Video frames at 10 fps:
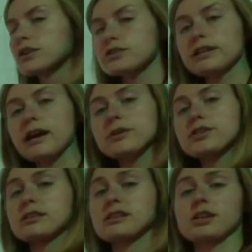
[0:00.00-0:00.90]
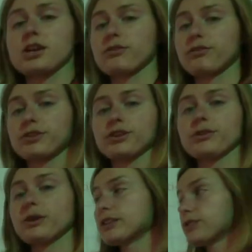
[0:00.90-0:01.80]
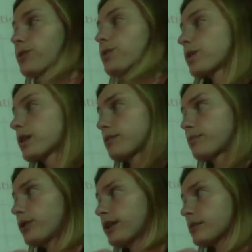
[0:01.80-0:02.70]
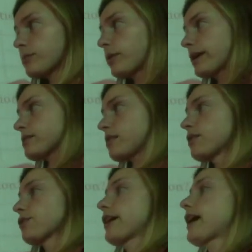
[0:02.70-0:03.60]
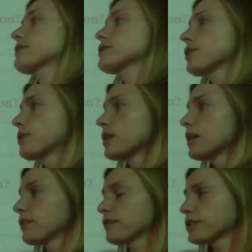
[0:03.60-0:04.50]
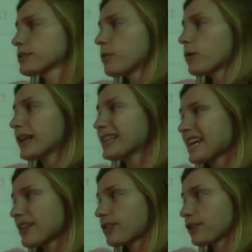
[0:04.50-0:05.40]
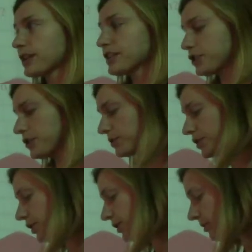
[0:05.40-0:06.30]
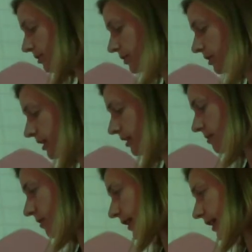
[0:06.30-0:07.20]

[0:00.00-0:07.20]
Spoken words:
So now we just need to go through and do the work of putting the points on the graph. So first point is at 32, 2. So I'm going to come over